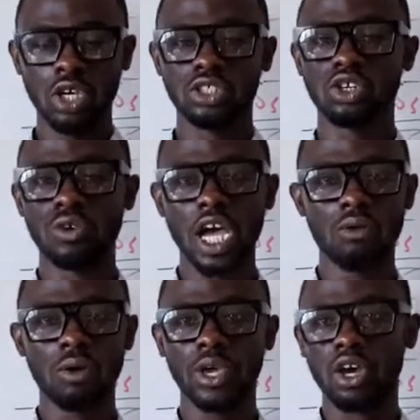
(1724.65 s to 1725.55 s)
So we have
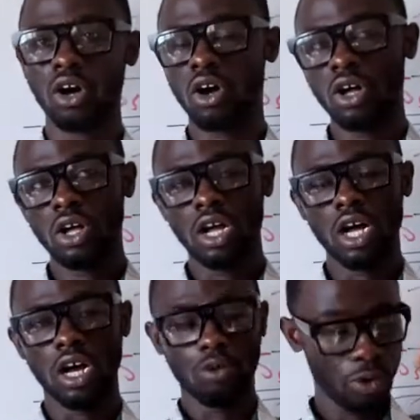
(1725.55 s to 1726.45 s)
what we call,
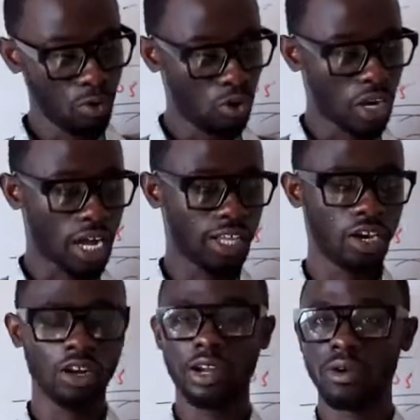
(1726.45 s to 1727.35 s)
we will look at the
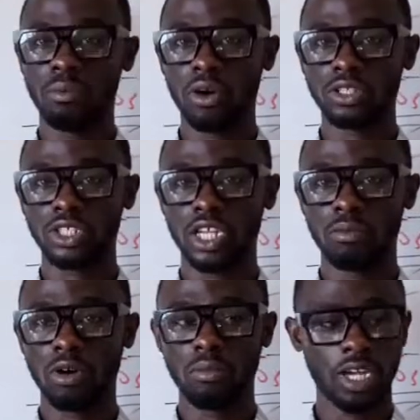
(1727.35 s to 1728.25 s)
audit reports in a
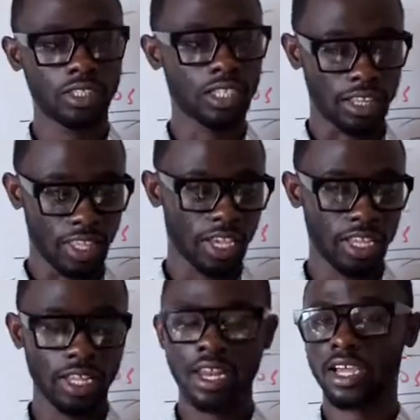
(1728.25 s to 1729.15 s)
moment, I think in
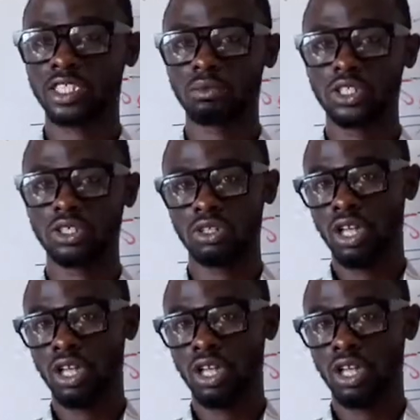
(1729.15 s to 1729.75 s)
the next module,